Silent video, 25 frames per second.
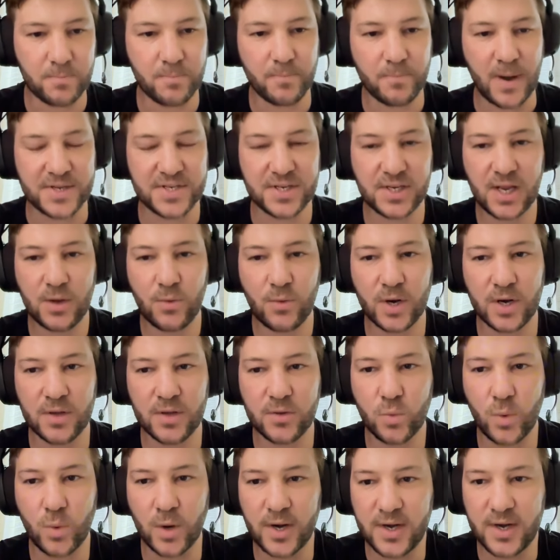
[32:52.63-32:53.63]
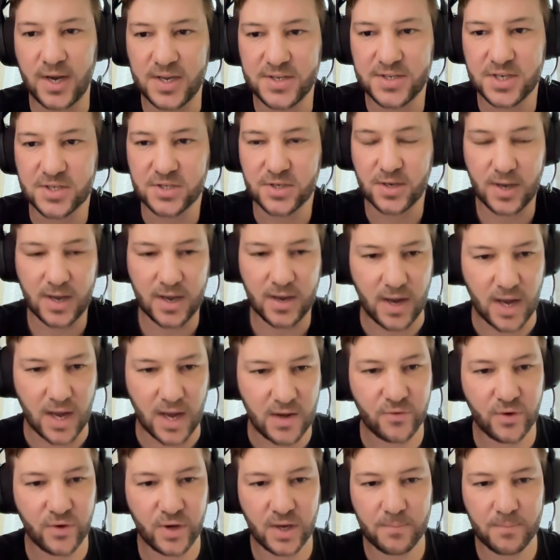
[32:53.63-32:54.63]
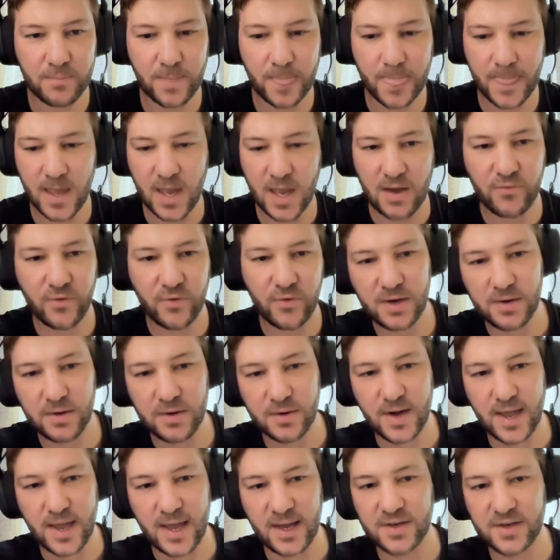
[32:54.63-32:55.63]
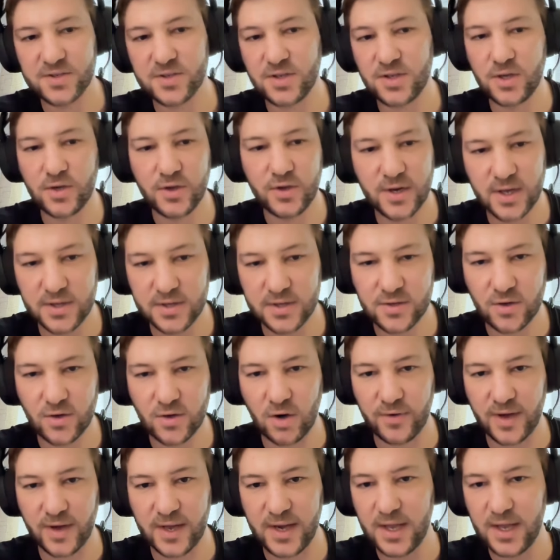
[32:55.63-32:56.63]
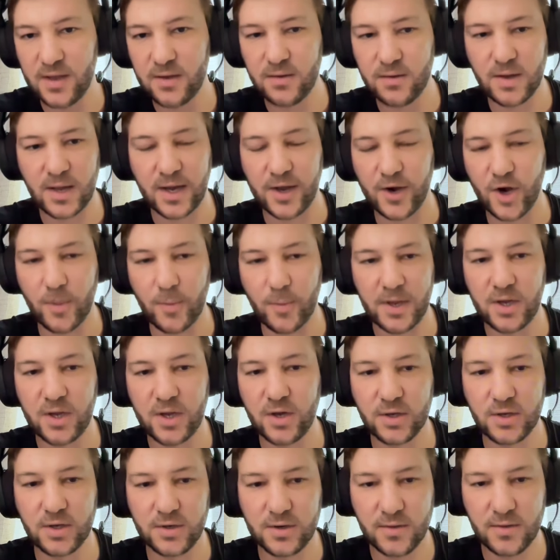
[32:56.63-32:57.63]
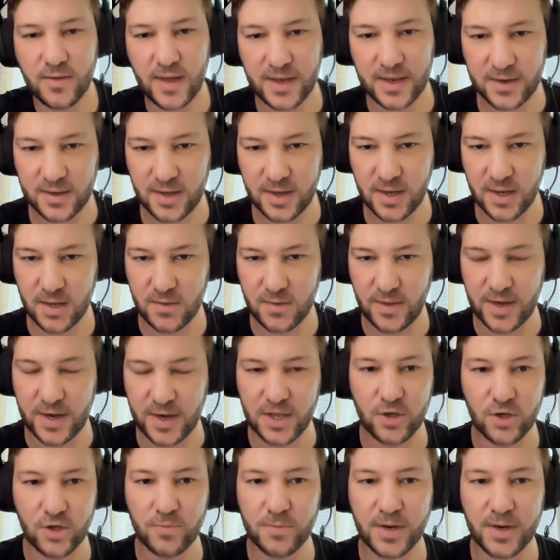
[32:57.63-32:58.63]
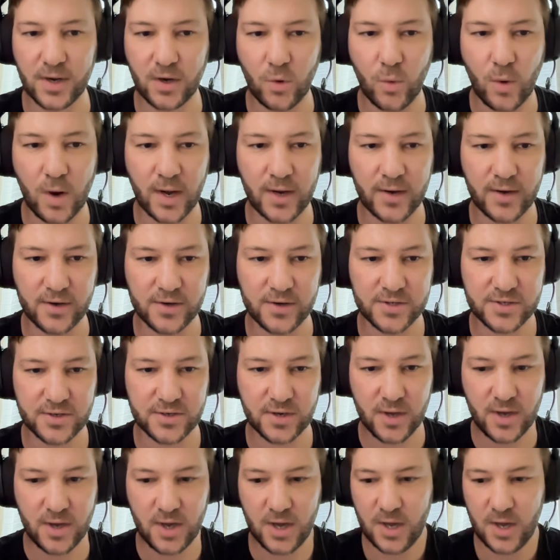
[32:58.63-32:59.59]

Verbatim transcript: basically, what it is every next unit of any economic good that a human acquires